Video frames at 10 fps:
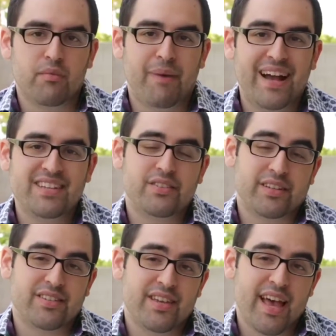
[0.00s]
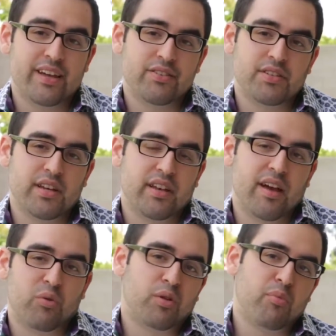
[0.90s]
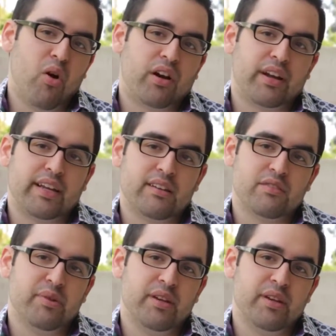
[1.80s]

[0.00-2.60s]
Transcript: My success in network marketing has